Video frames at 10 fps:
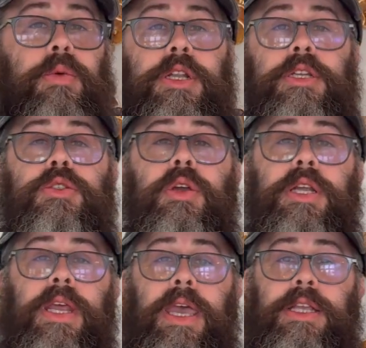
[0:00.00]
when
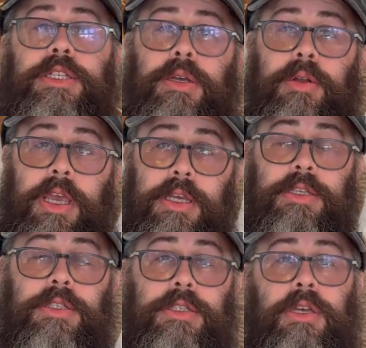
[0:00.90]
trying to hatch out
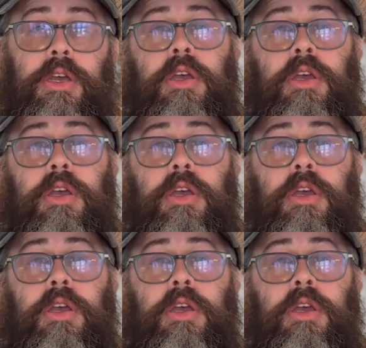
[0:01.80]
eggs.